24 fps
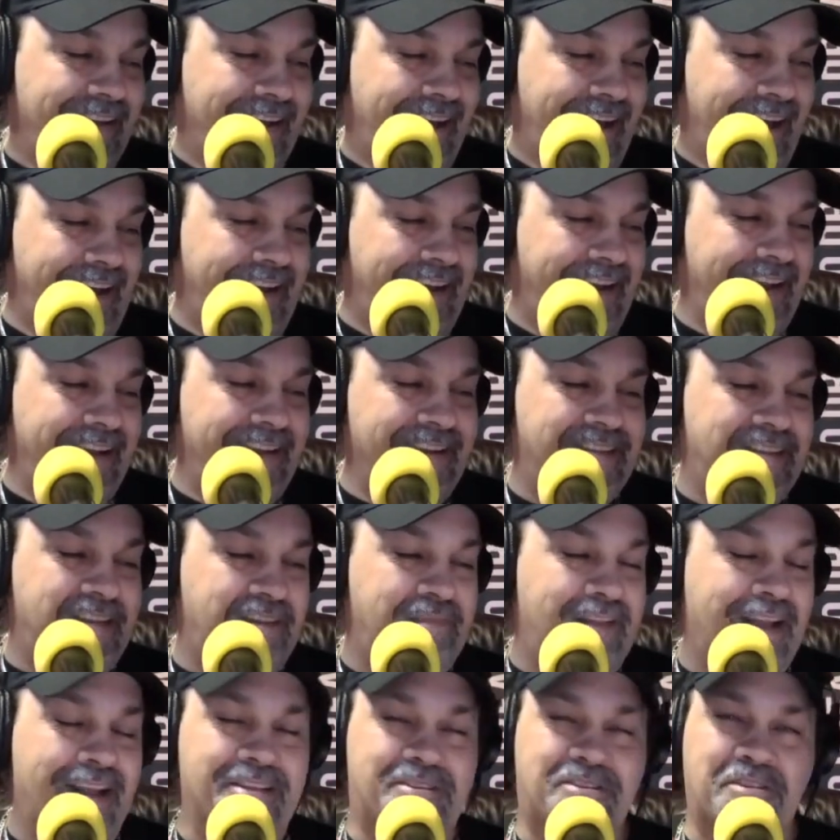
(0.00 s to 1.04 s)
I guess,
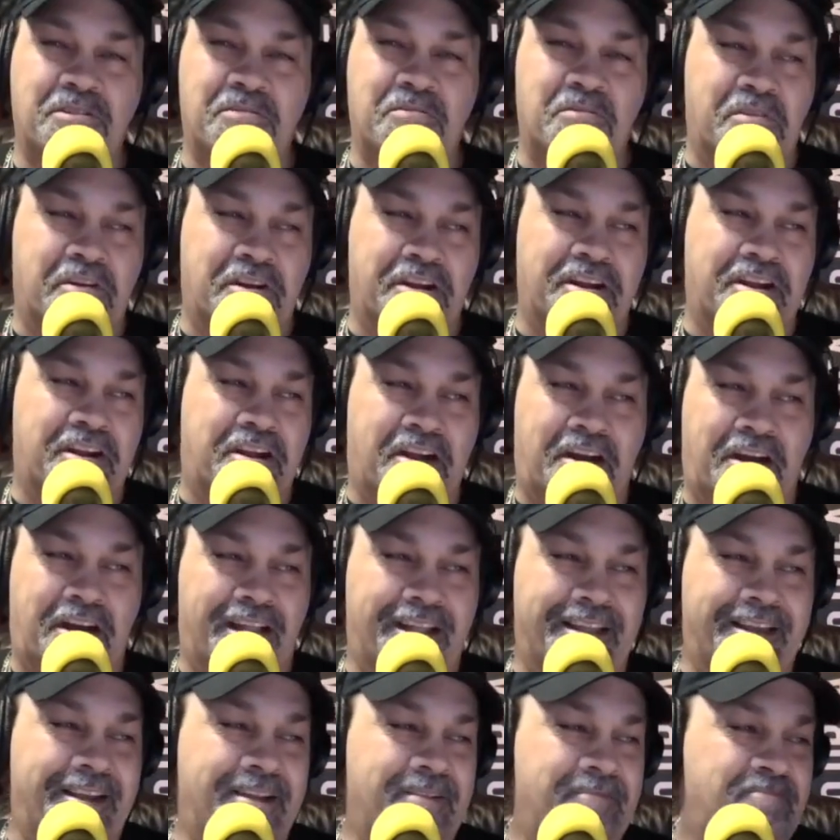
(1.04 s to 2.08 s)
if that's what we're going to
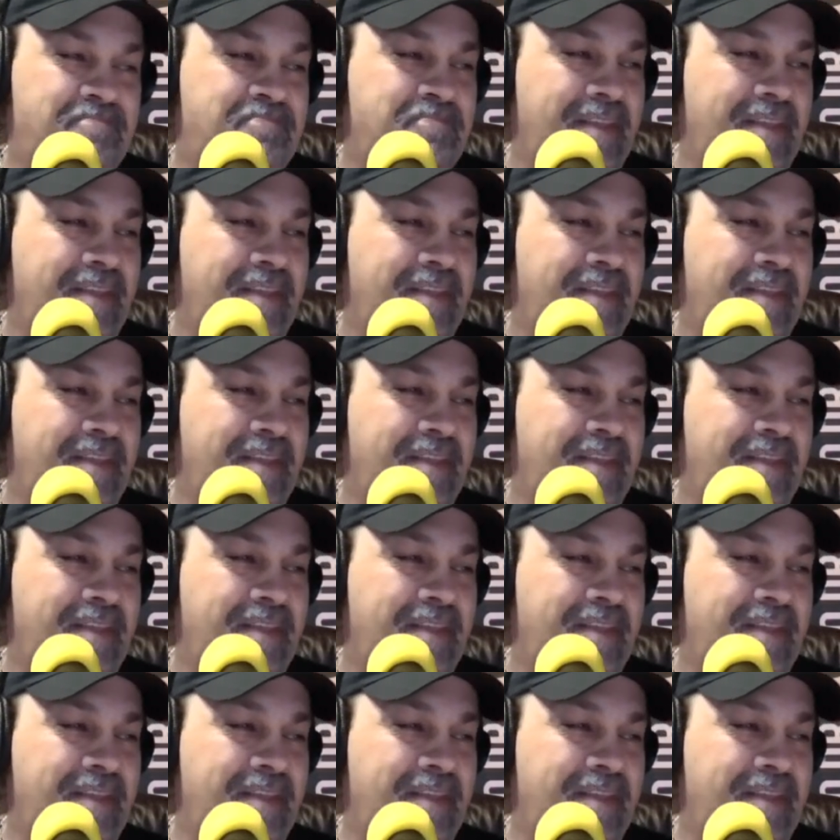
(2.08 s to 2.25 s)
call it,